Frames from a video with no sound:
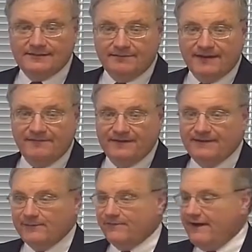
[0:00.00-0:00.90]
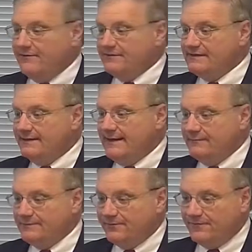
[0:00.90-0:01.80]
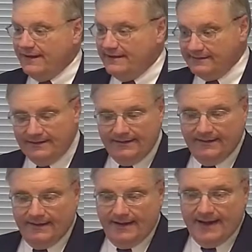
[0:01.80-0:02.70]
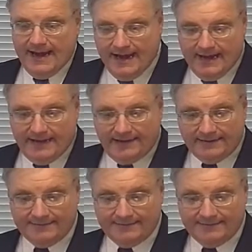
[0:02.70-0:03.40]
my funding providers that I would provide a